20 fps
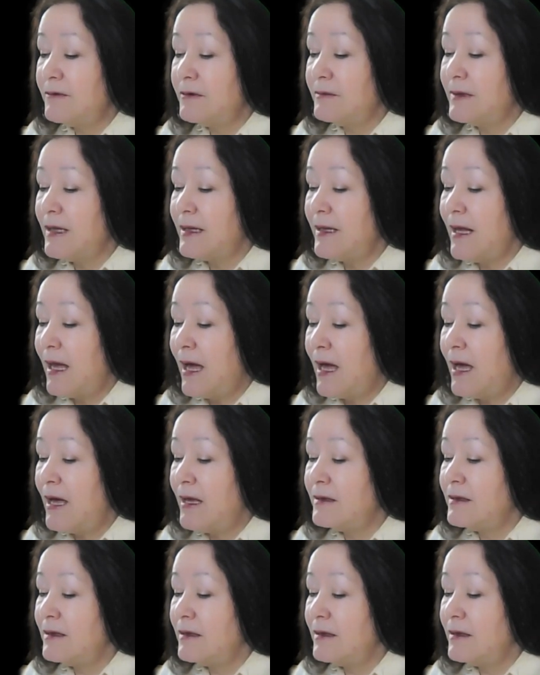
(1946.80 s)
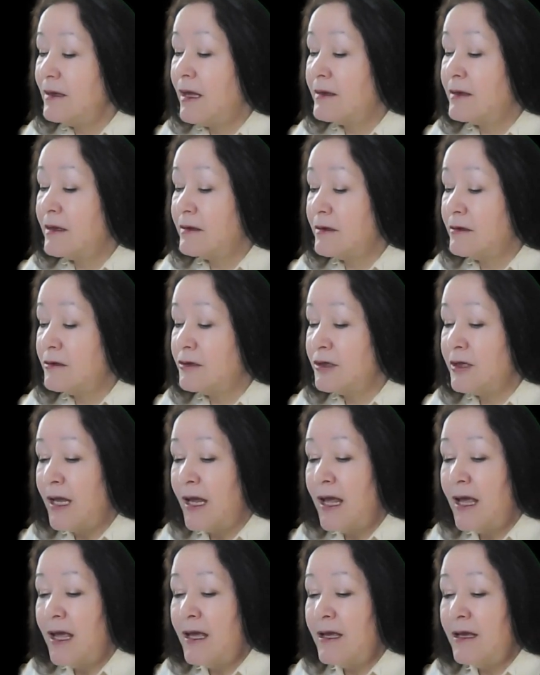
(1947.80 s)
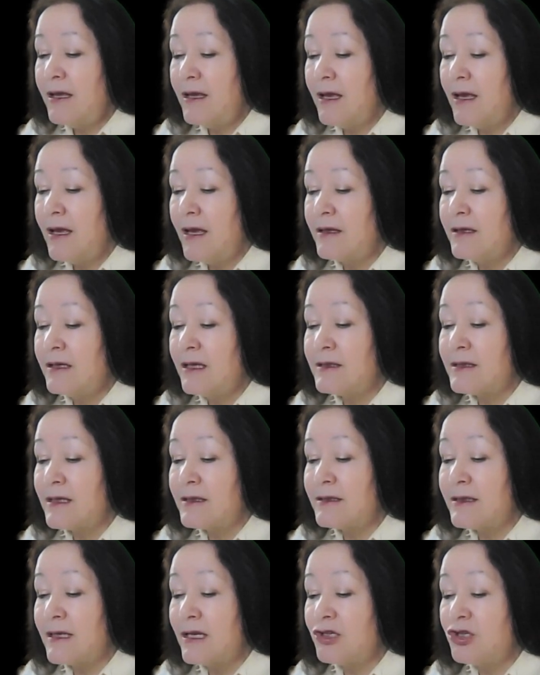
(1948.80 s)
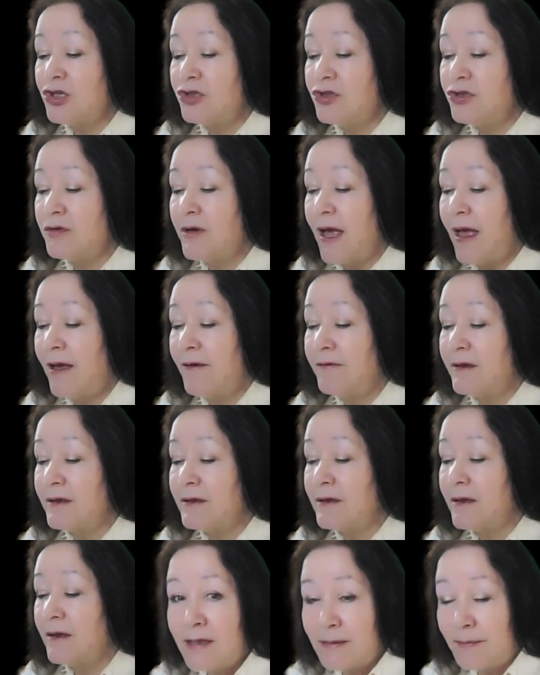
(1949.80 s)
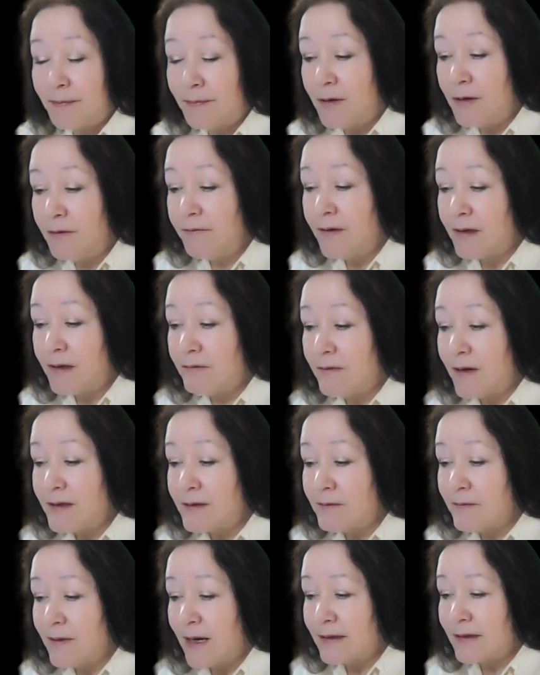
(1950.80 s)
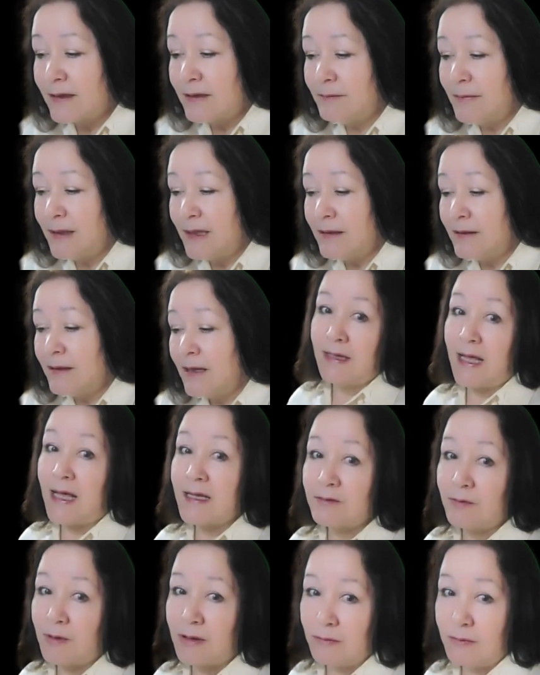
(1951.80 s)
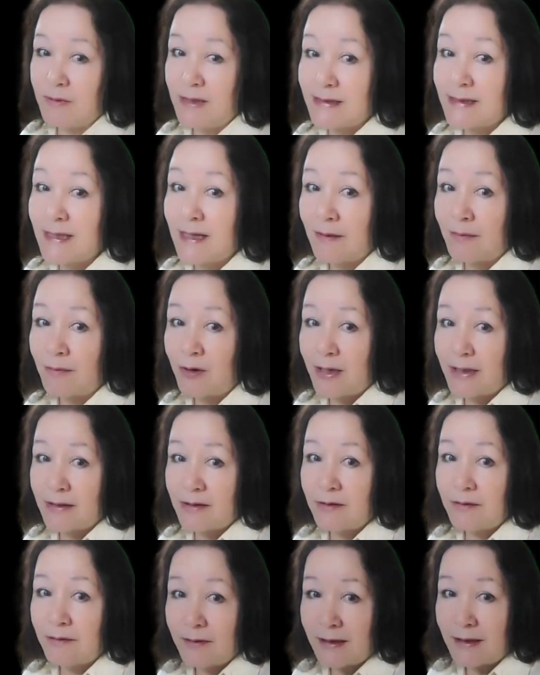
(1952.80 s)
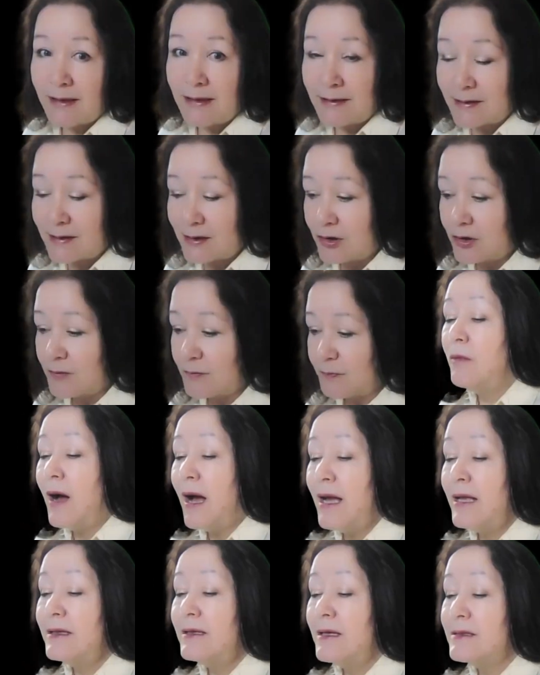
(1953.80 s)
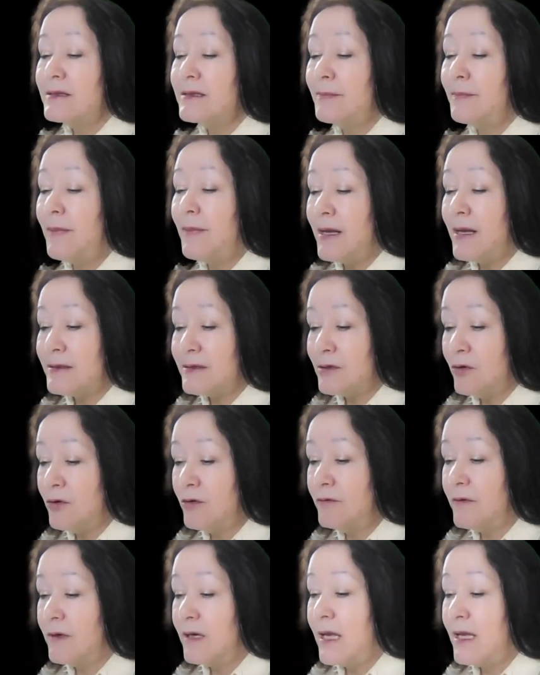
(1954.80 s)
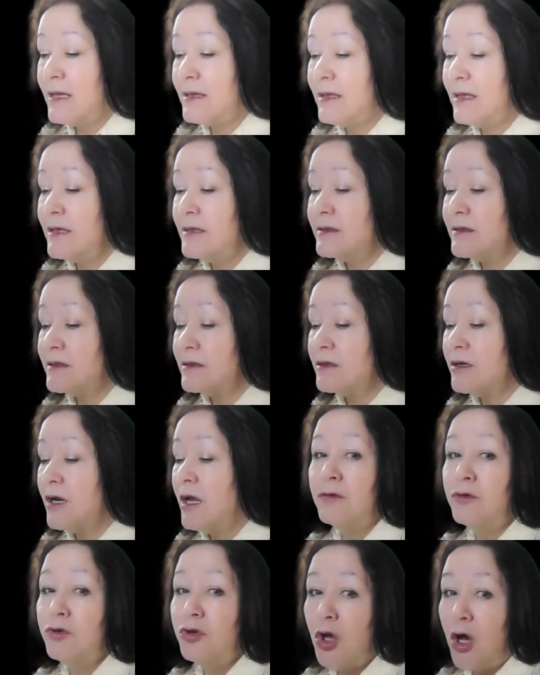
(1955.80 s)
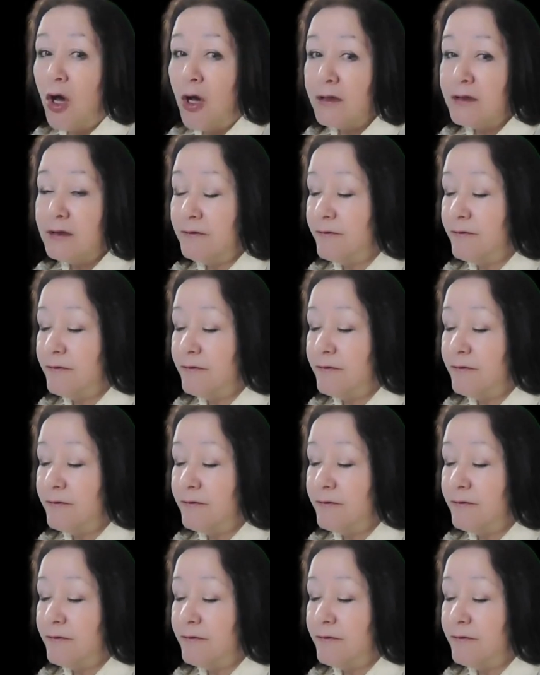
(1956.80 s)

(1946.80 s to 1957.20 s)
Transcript: from the dead at the third day, and his ascension to heaven as a perfect resurrected being. That's what we celebrate during Easter. Why does the Passover and Easter not